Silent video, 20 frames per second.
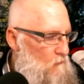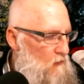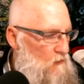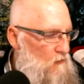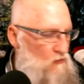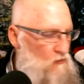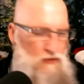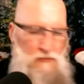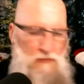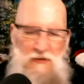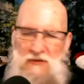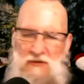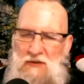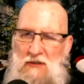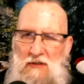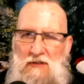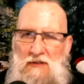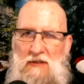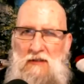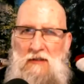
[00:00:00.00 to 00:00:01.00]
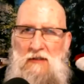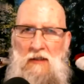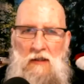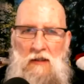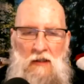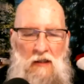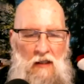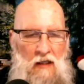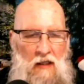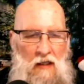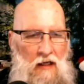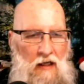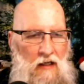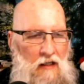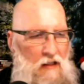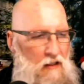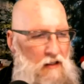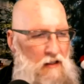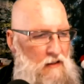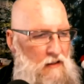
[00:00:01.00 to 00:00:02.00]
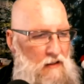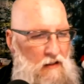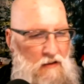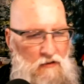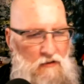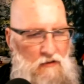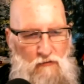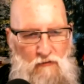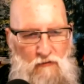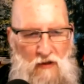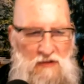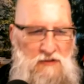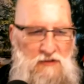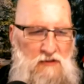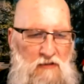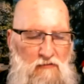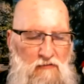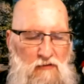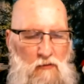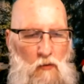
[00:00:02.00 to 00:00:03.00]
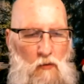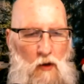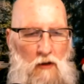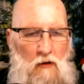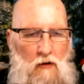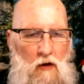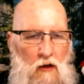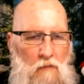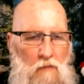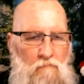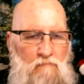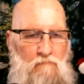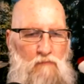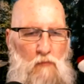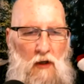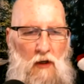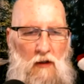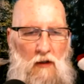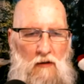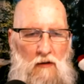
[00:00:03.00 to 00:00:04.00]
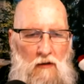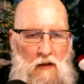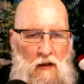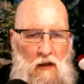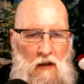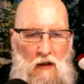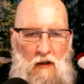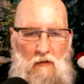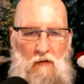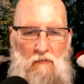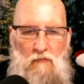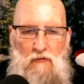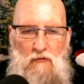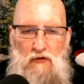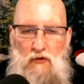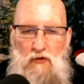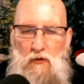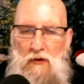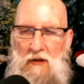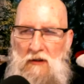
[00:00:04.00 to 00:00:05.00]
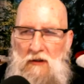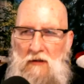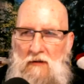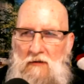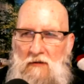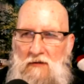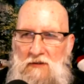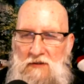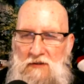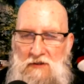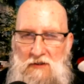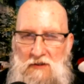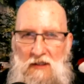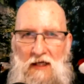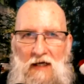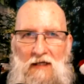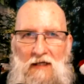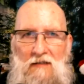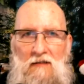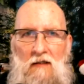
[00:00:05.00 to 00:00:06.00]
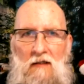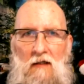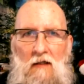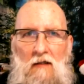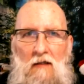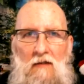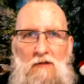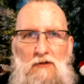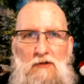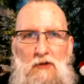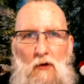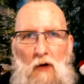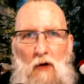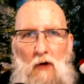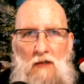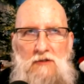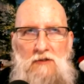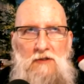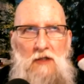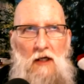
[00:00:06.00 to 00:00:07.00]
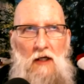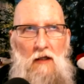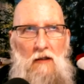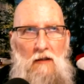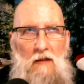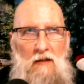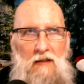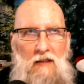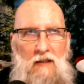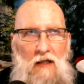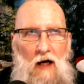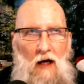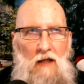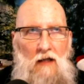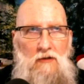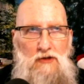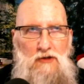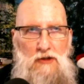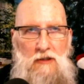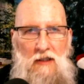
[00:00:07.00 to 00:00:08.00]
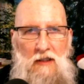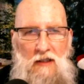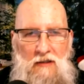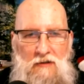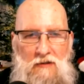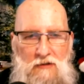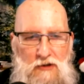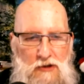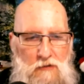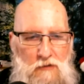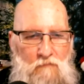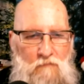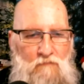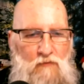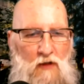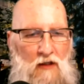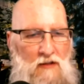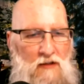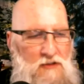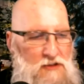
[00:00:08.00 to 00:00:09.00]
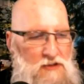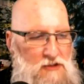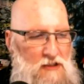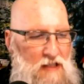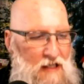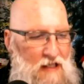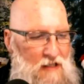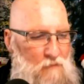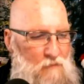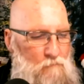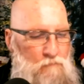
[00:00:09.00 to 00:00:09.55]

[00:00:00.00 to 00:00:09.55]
Christmas season, and it's festive and whatnot, but do we slay it? So S-L-E-I-G-H, slay.